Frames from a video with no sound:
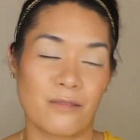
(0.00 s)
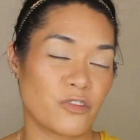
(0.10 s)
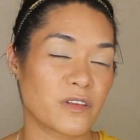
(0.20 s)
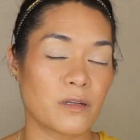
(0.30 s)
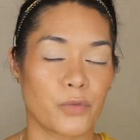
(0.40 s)
I'm
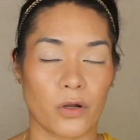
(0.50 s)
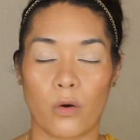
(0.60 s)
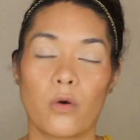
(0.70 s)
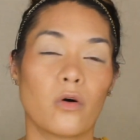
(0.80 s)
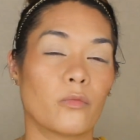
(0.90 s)
just gonna put a
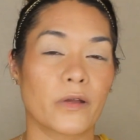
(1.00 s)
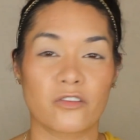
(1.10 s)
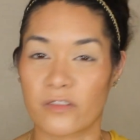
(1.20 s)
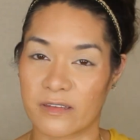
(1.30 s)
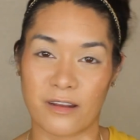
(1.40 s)
whole
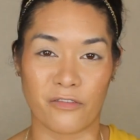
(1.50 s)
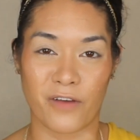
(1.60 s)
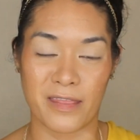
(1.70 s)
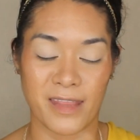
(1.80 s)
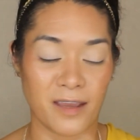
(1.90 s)
bunch of stuff
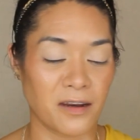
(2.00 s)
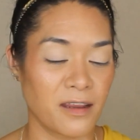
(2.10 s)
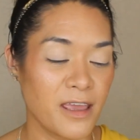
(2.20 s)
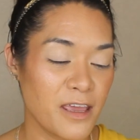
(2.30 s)
on there.